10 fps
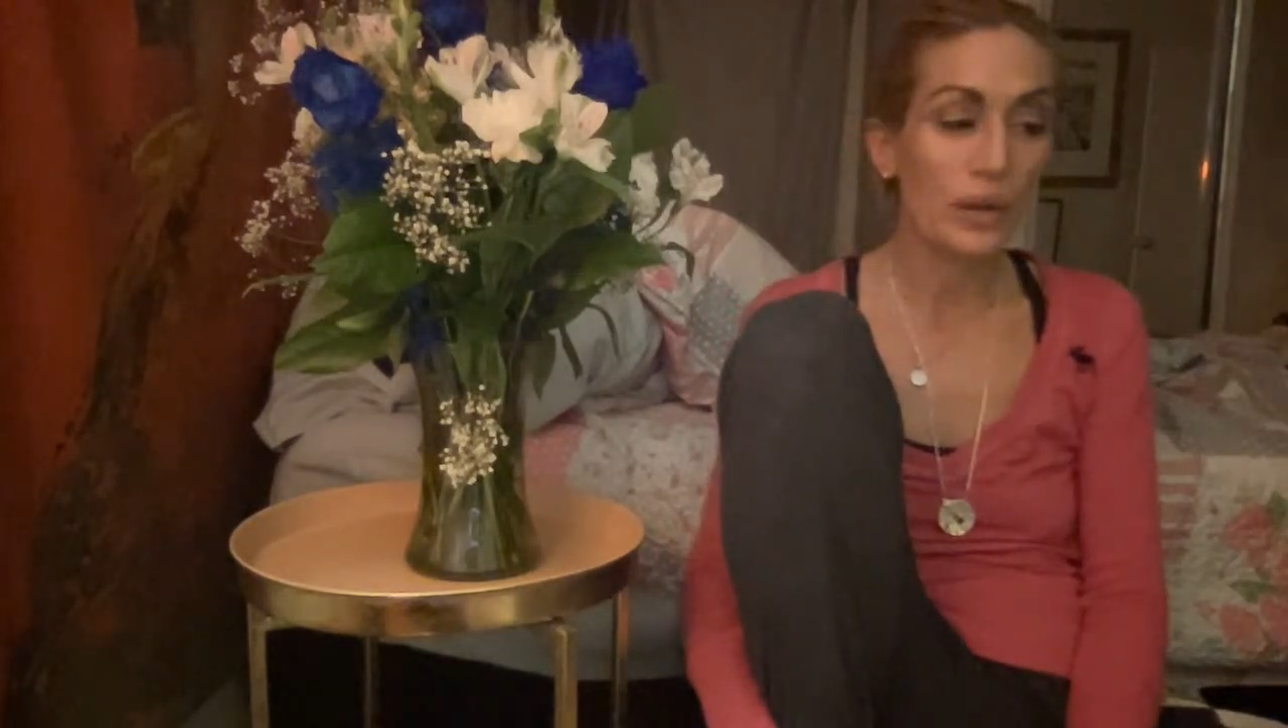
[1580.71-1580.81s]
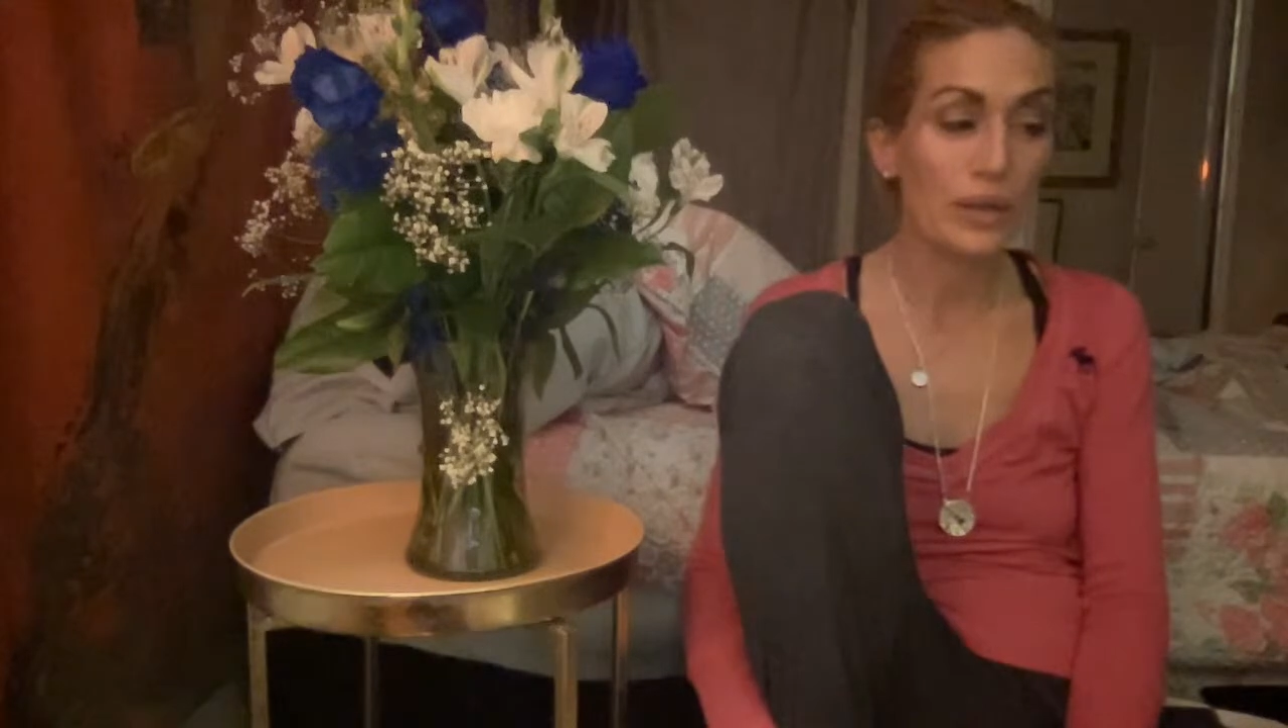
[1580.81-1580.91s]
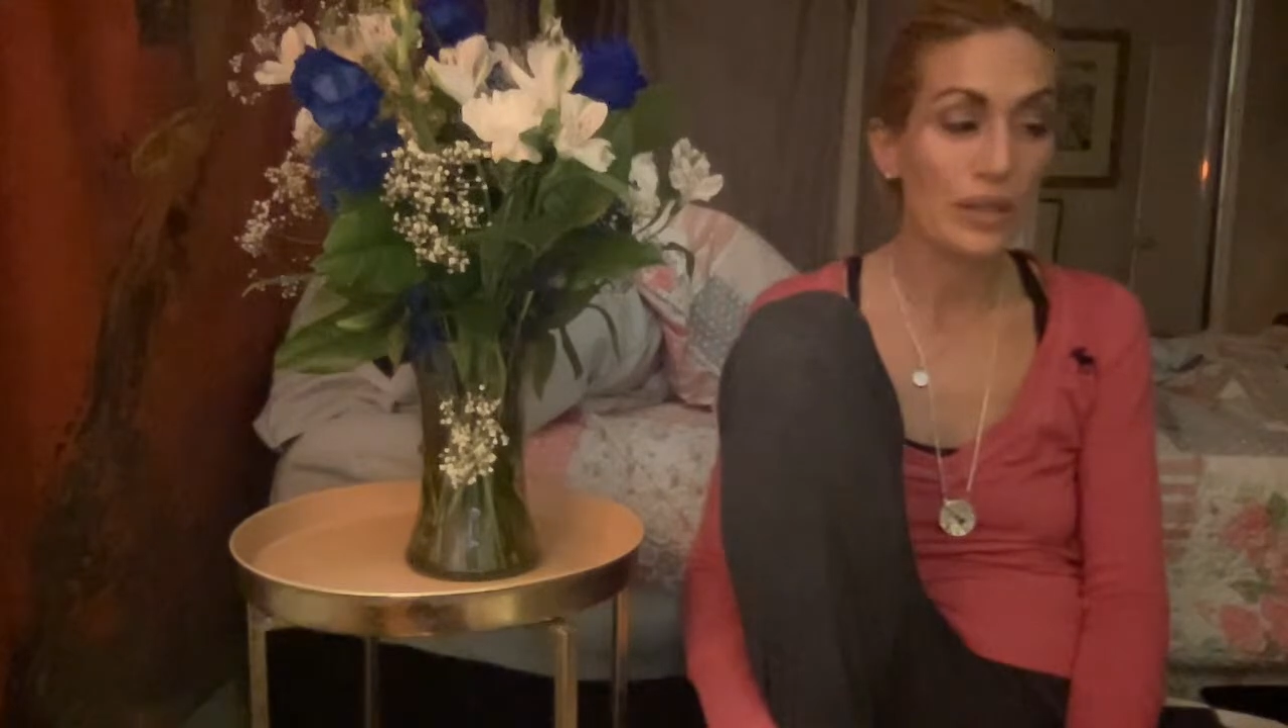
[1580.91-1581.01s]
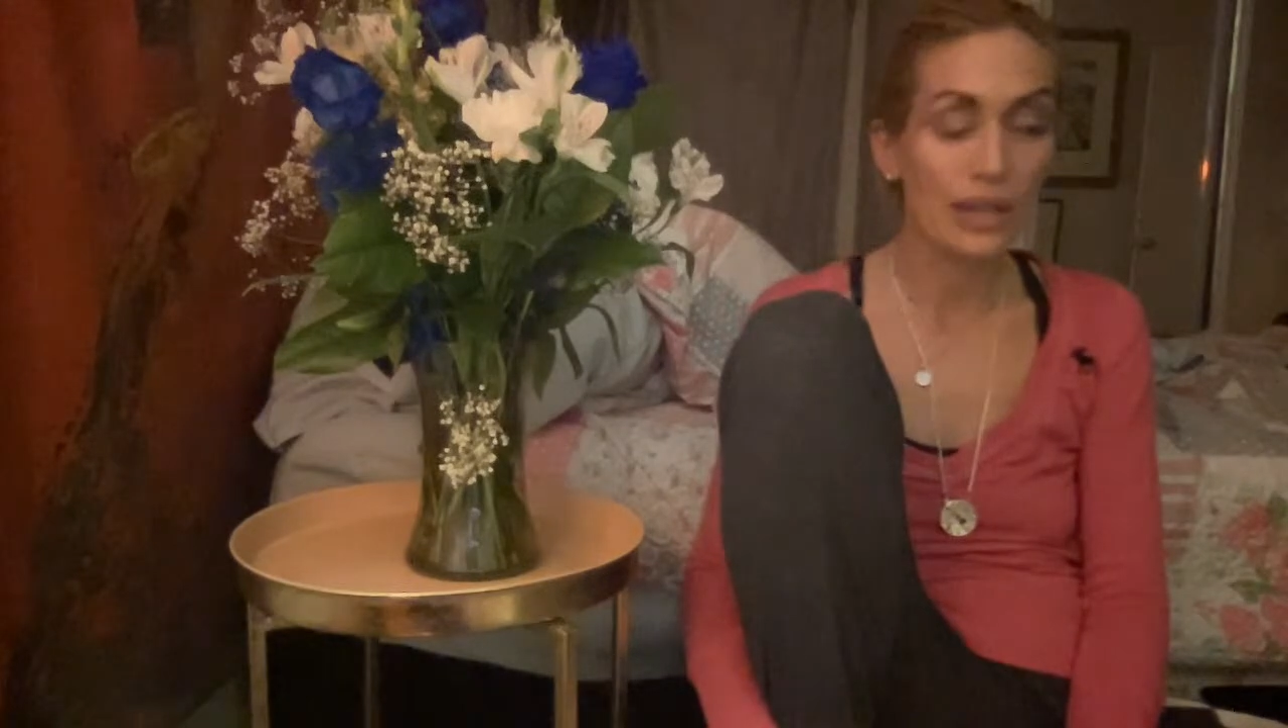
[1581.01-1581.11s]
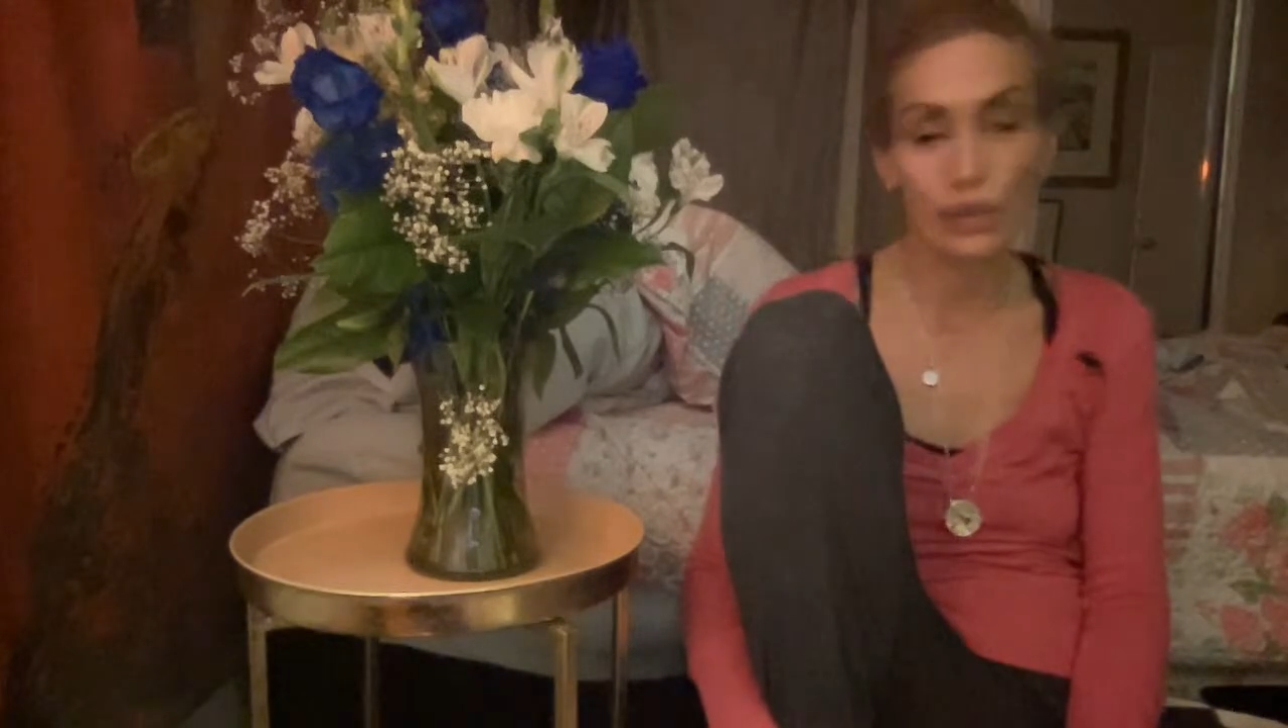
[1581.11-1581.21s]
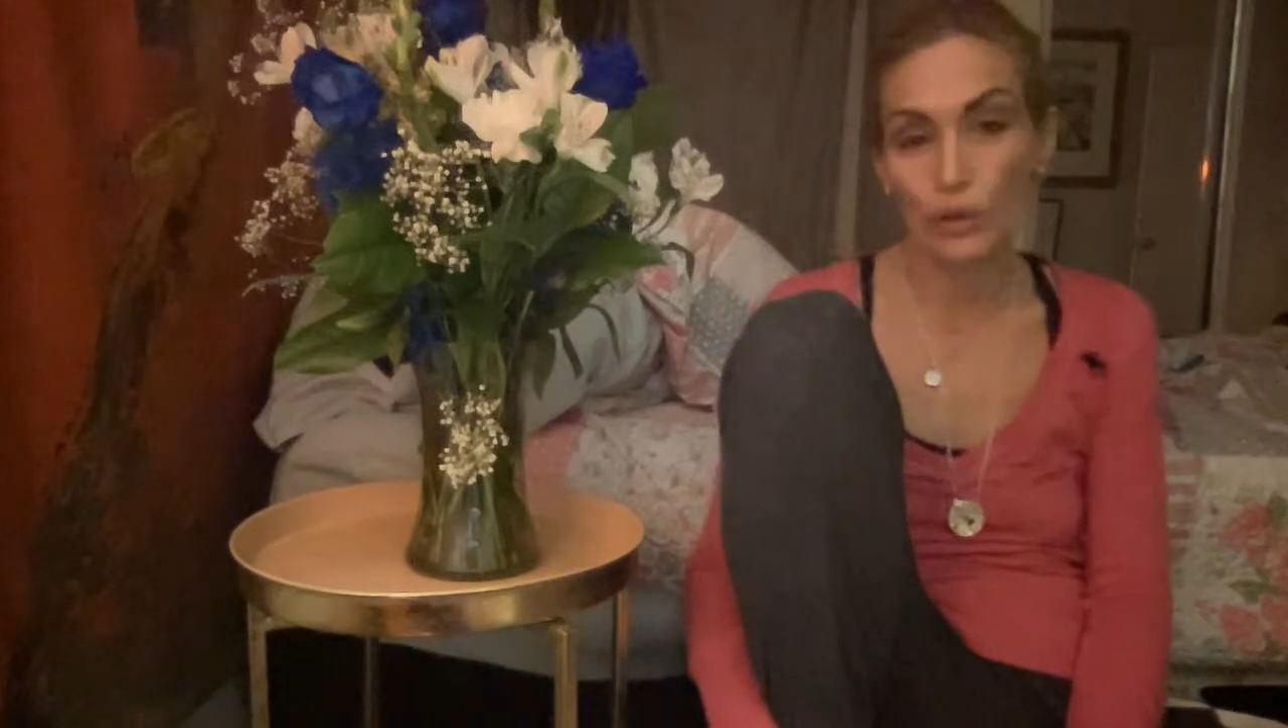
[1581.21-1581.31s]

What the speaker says: was gonna